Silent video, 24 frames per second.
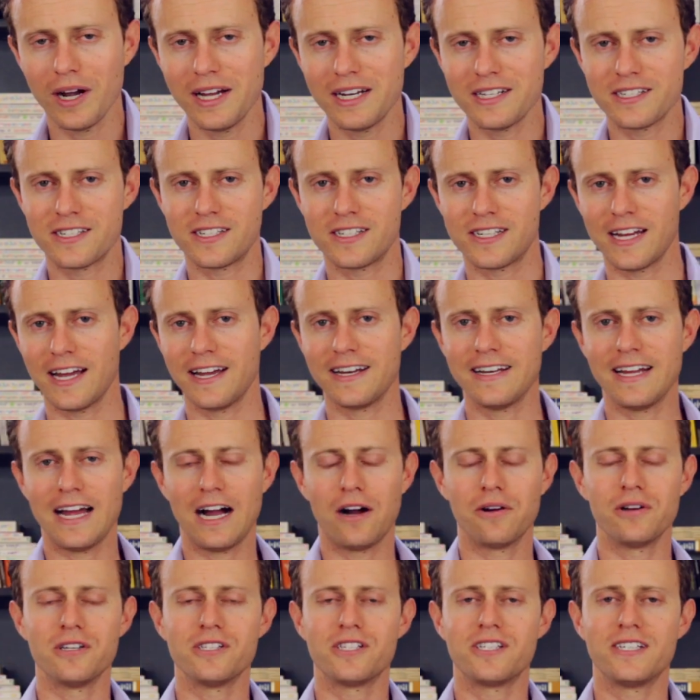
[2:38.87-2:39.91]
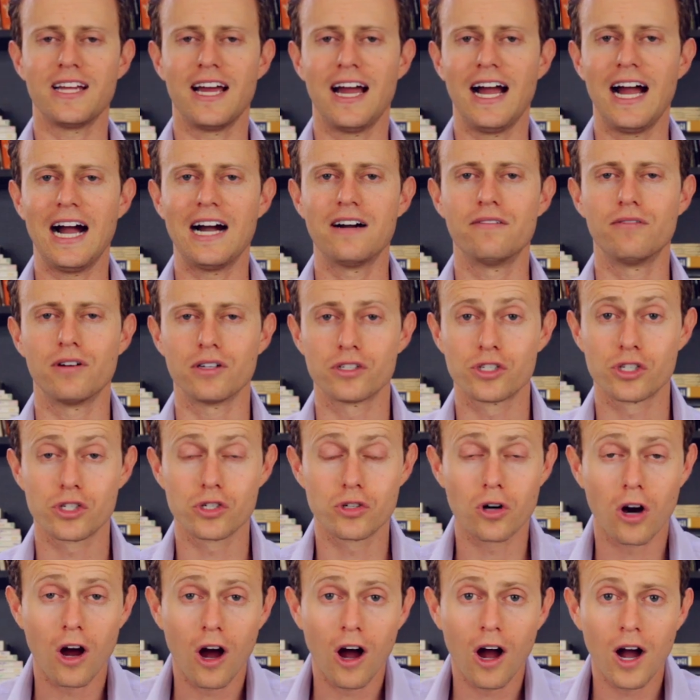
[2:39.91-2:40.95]
way to stand out is to have a
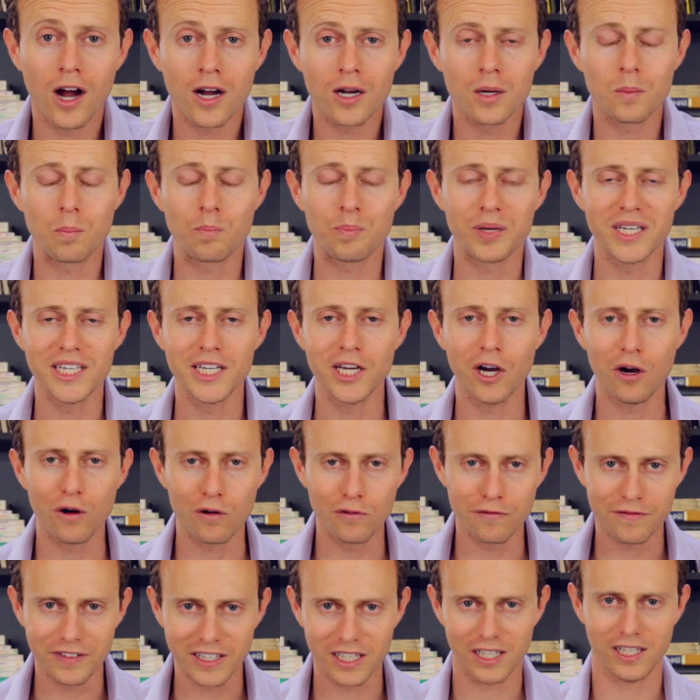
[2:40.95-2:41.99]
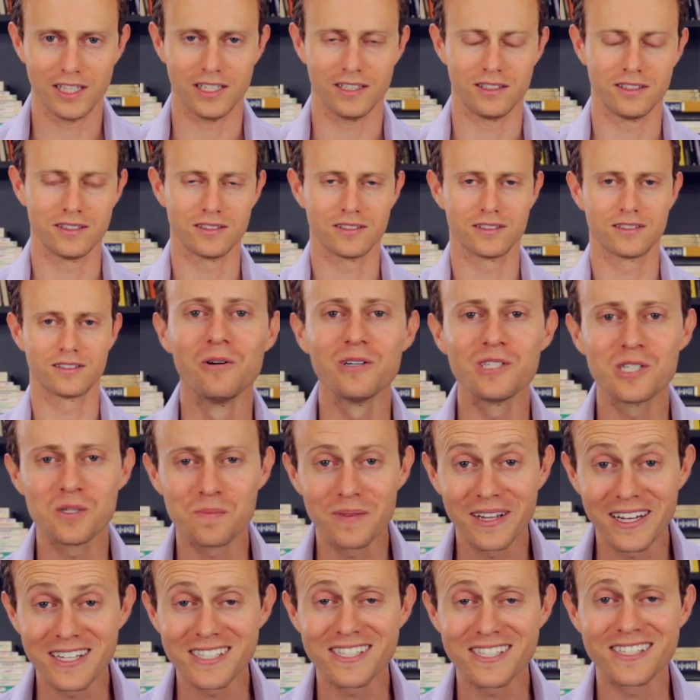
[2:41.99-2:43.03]
strong POV,
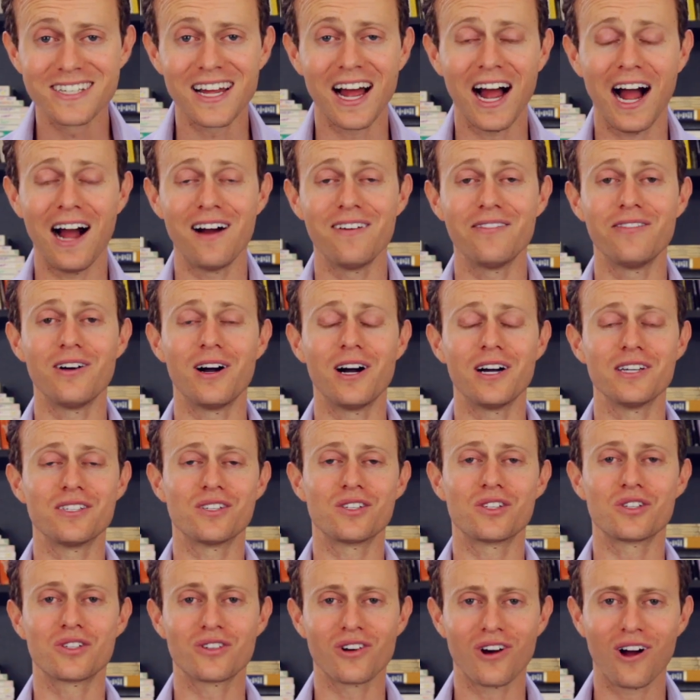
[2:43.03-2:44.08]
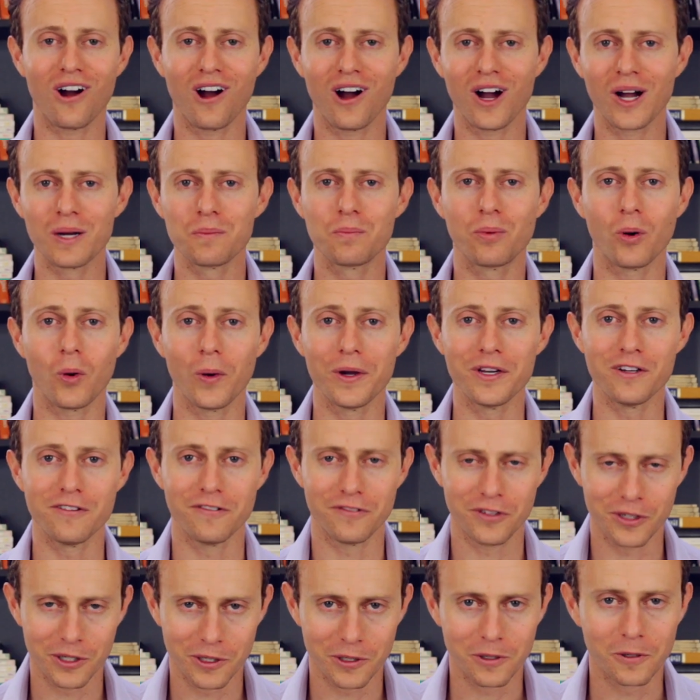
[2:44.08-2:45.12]
which means to have a strong point of
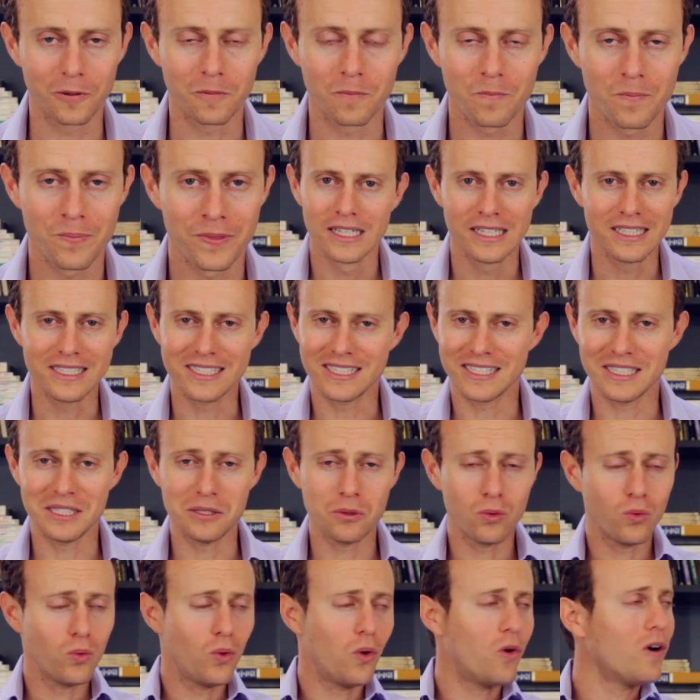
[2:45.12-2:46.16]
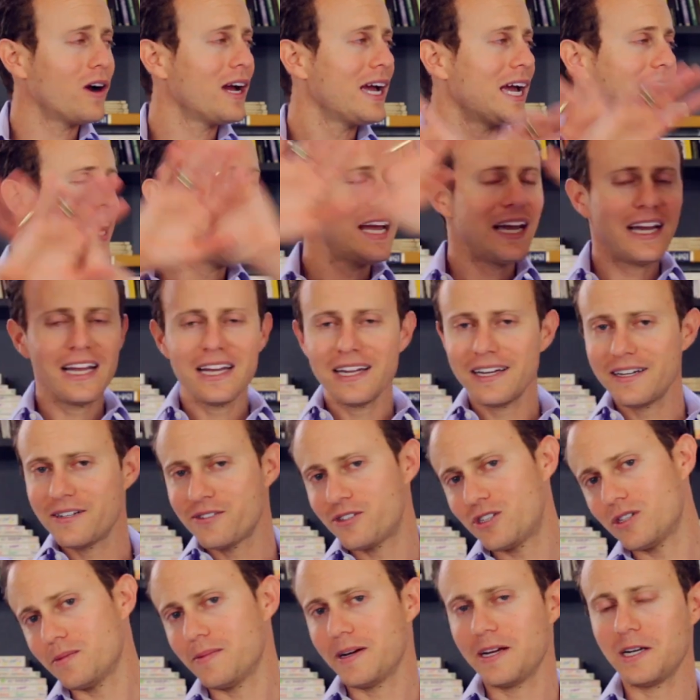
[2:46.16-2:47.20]
view. You see, way
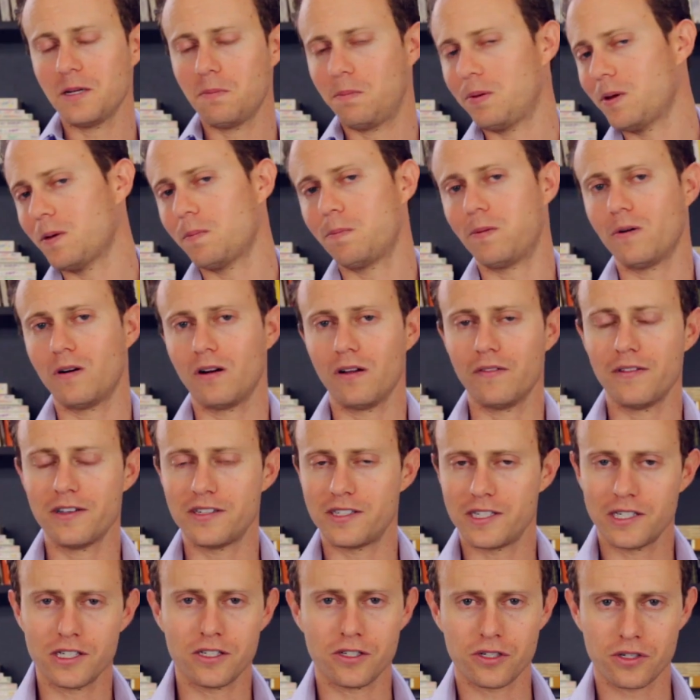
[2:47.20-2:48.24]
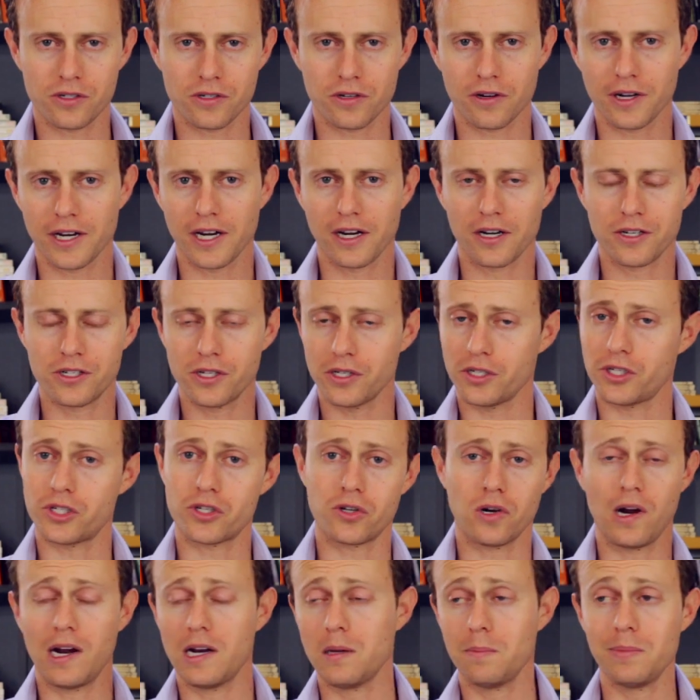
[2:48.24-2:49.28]
too many people in this industry are just
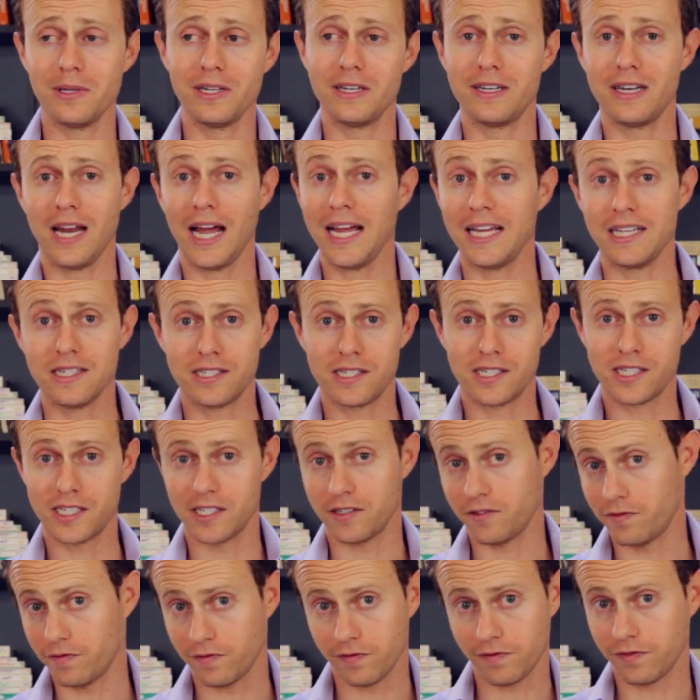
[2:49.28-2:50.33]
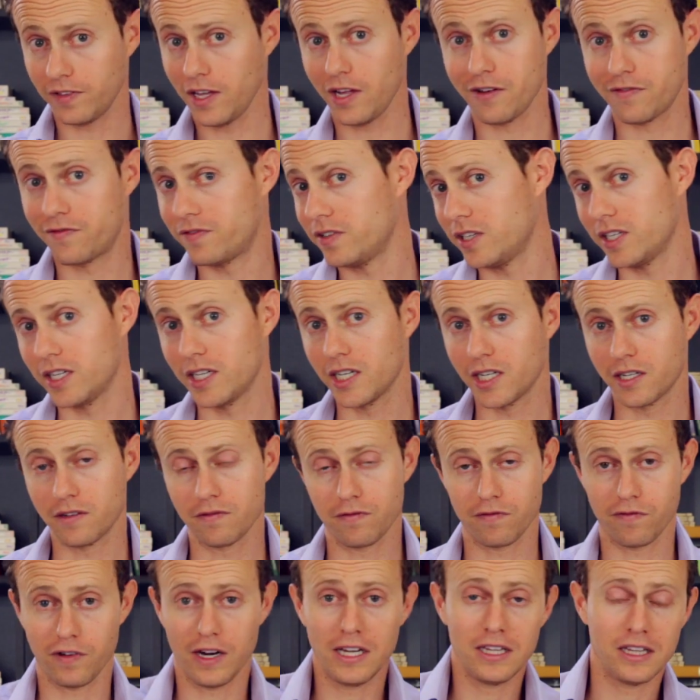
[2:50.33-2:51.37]
trying to be nice and fluffy
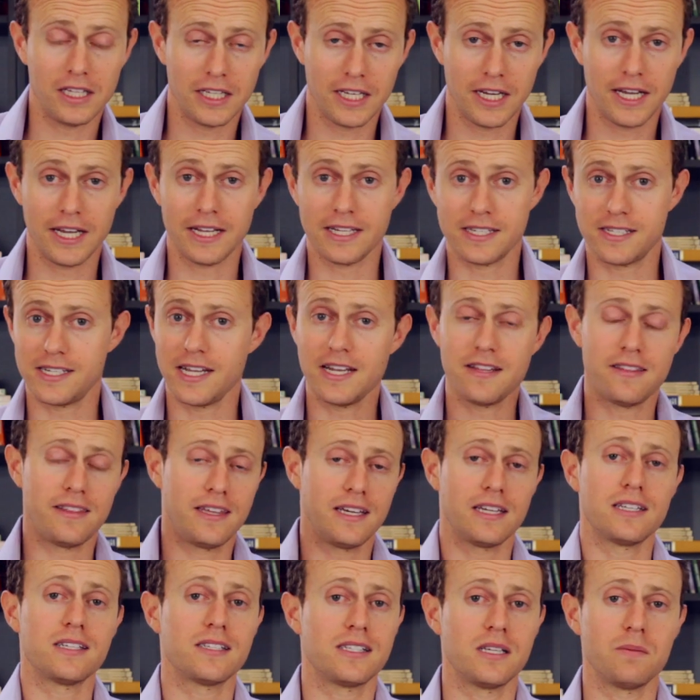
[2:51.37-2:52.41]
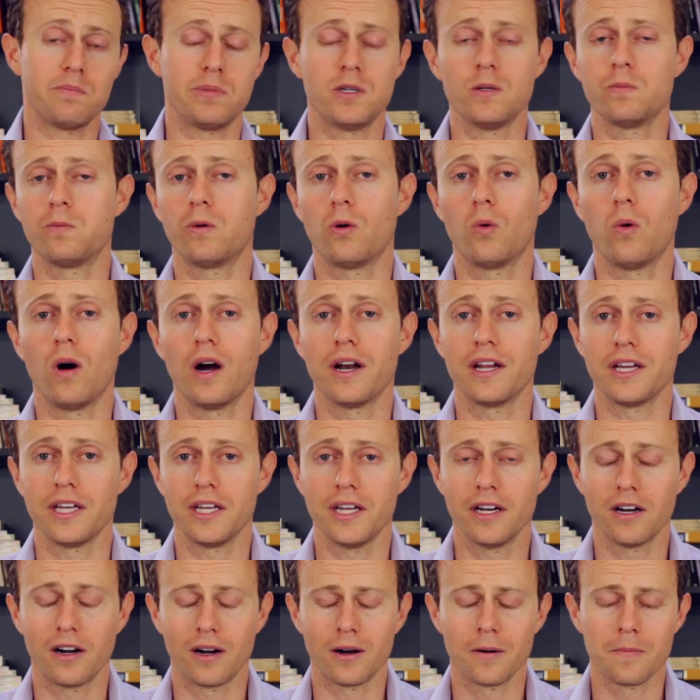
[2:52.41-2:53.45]
and friendly and say things that people want to
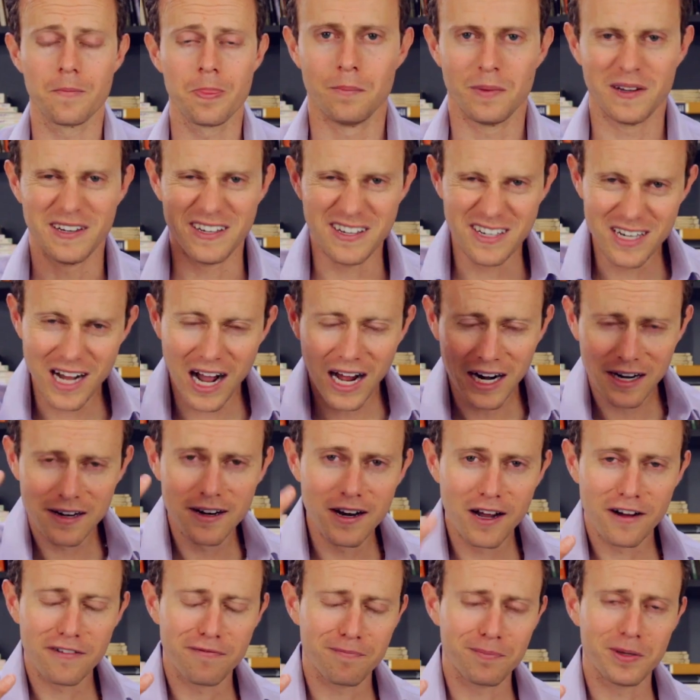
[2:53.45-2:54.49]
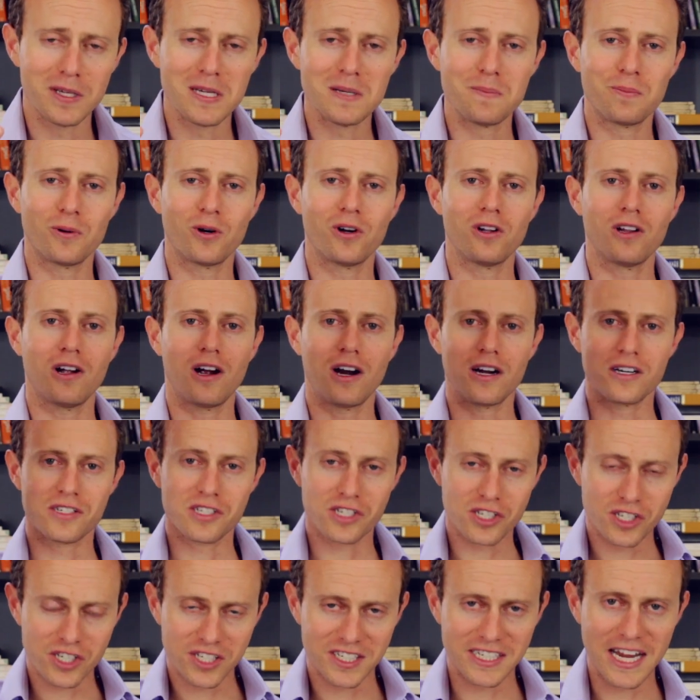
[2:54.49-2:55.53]
hear. But not enough people are
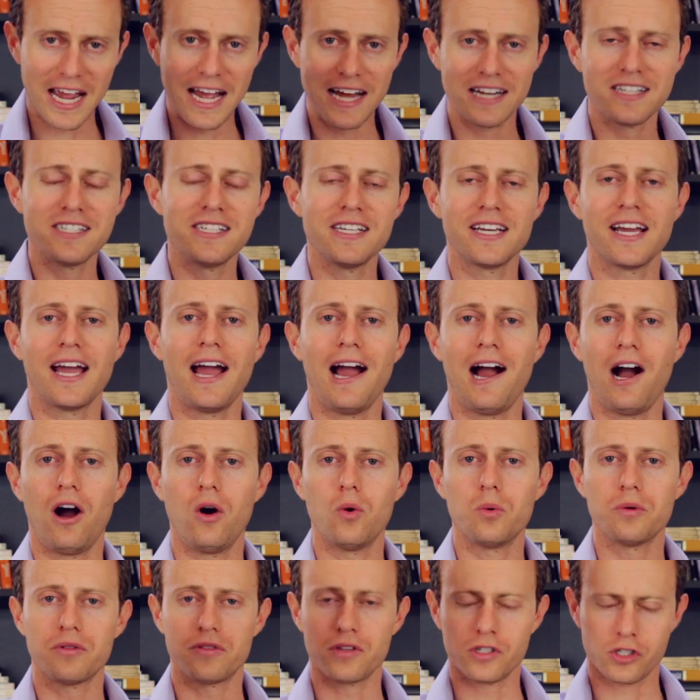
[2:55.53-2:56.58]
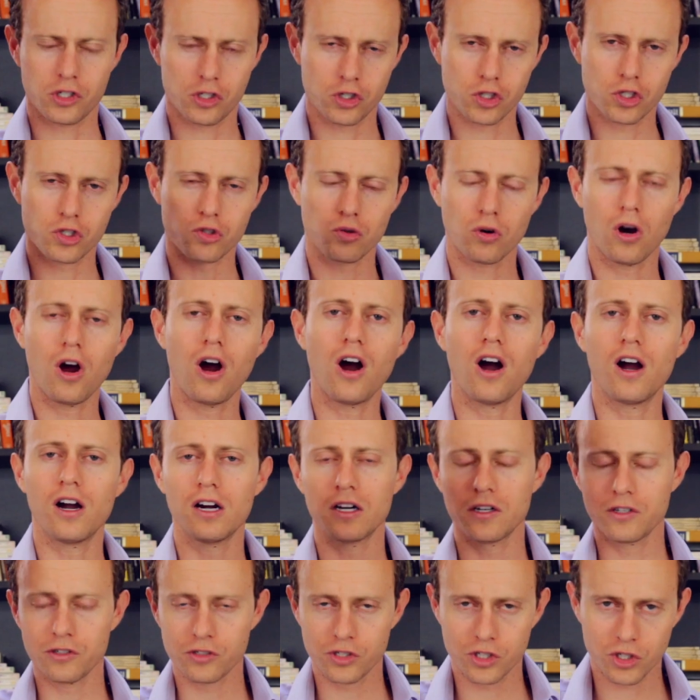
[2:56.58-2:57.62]
standing out with a
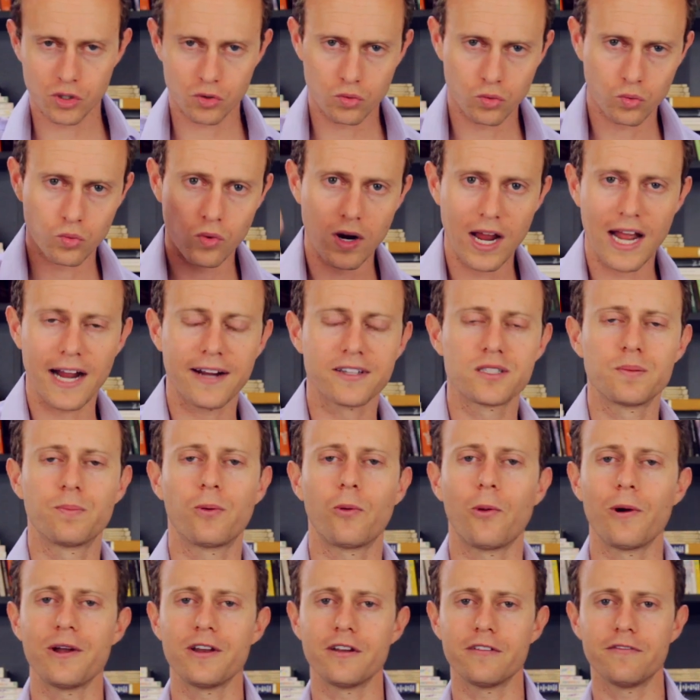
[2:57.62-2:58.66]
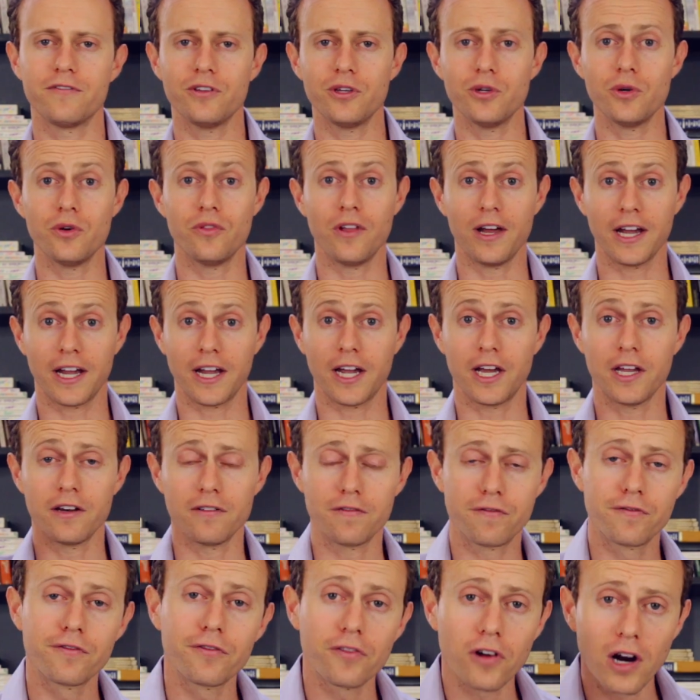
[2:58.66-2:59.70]
strong, direct point of view that
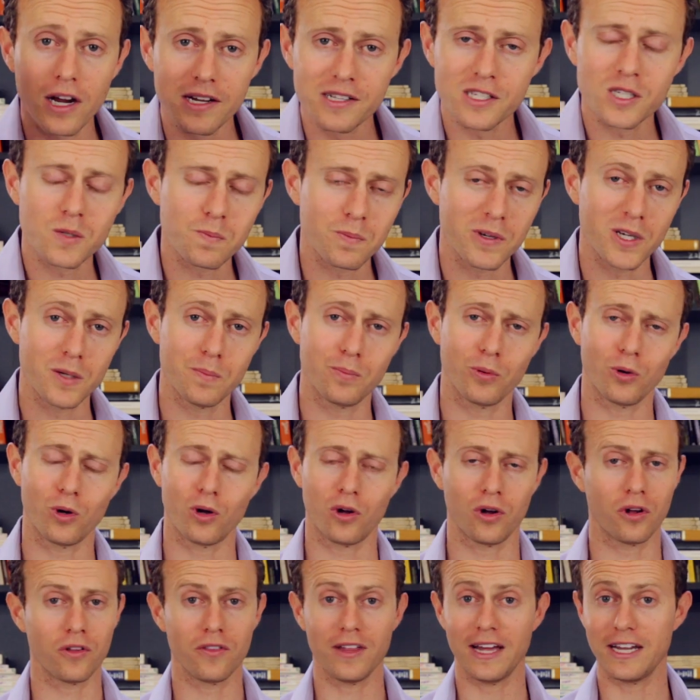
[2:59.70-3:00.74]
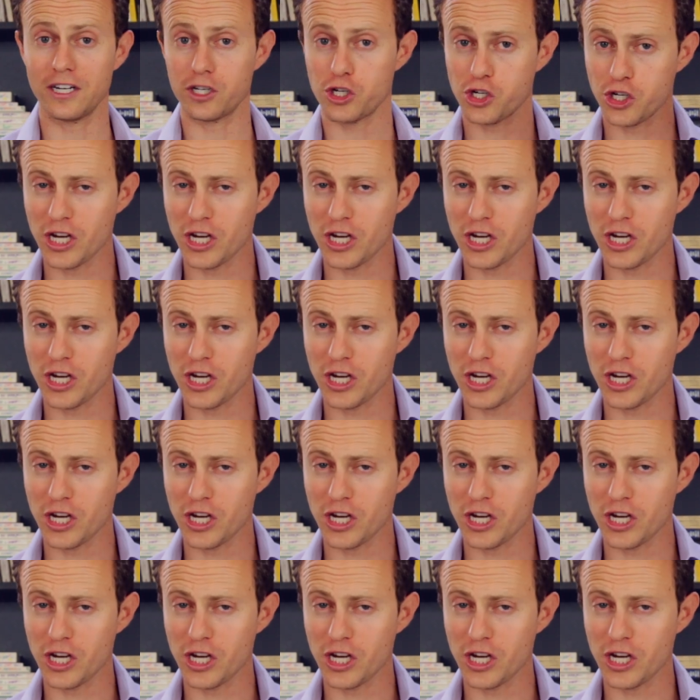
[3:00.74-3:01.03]
confronts people, that